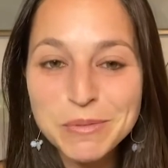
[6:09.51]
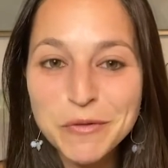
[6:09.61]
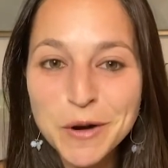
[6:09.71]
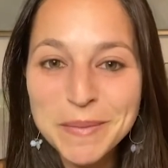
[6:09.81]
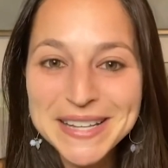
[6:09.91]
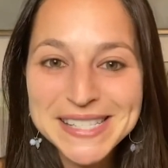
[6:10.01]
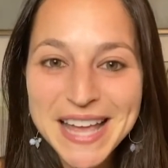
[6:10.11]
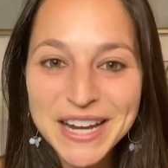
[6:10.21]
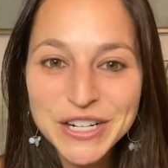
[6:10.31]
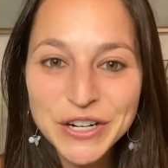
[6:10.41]
before my
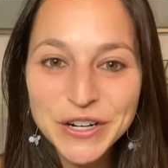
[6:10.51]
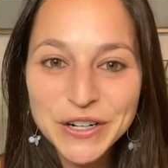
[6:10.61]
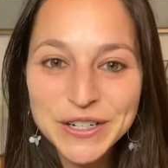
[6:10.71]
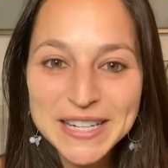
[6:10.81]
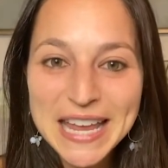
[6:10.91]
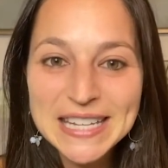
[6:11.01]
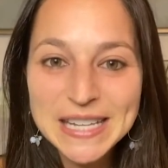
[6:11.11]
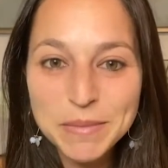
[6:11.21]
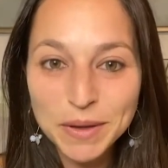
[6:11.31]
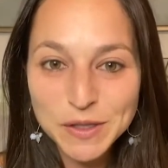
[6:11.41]
son turned
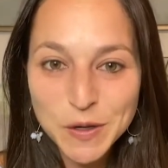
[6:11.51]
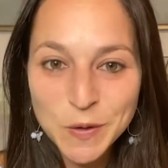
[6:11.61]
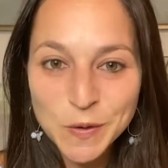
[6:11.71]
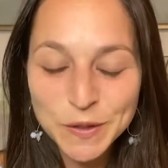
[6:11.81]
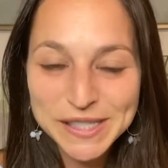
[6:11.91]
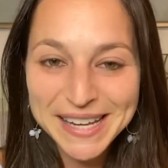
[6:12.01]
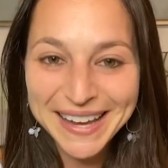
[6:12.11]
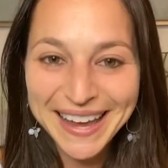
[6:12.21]
18 months old,